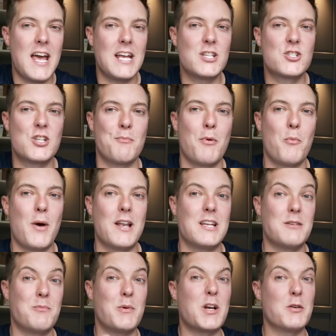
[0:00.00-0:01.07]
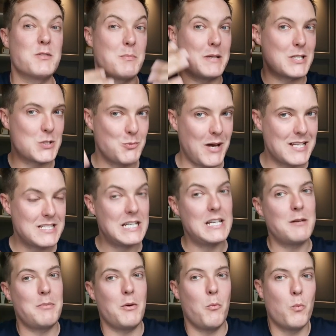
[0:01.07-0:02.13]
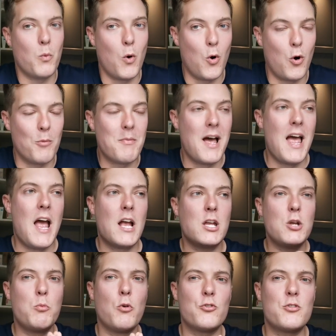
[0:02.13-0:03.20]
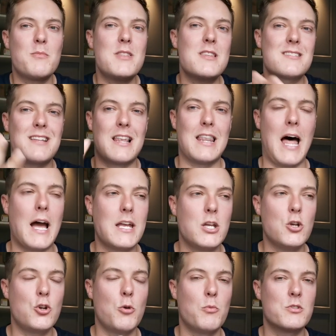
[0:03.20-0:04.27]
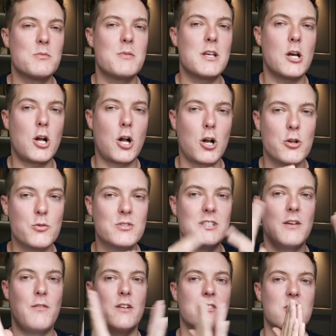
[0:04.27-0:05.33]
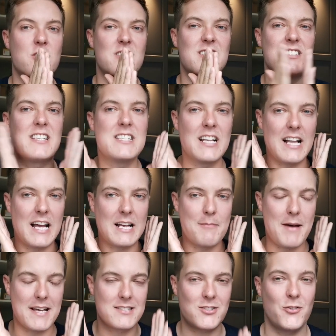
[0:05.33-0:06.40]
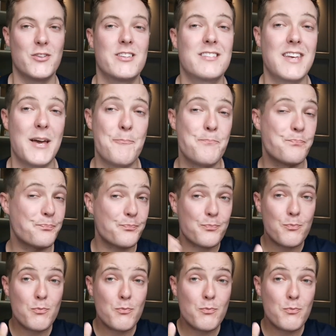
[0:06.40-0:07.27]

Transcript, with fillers: In summer, when it becomes a bit sweaty and a bit warm, you want something that's light. You don't want something occlusive and just sitting like a mask on the skin.